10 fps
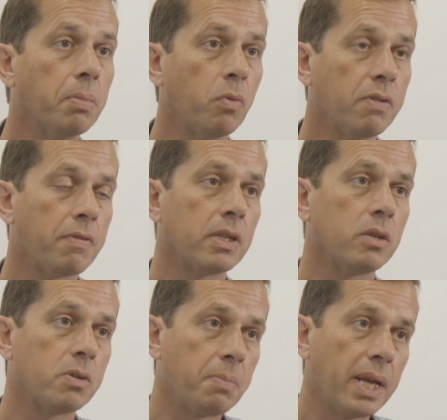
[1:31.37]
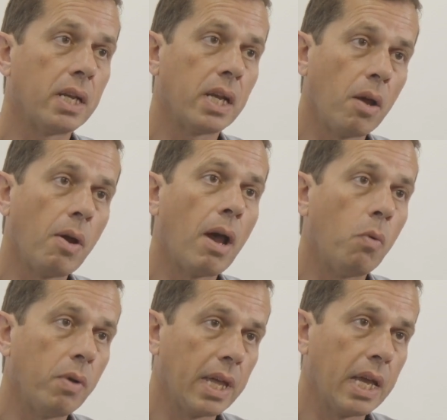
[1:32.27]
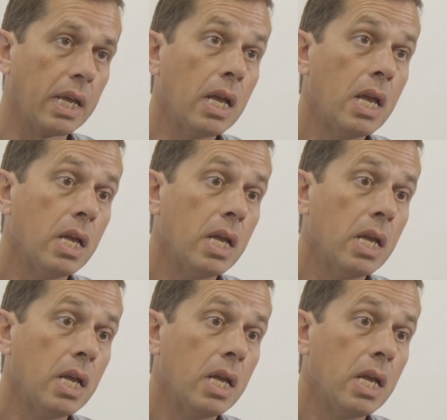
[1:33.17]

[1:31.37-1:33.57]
But we felt it was better to go out with a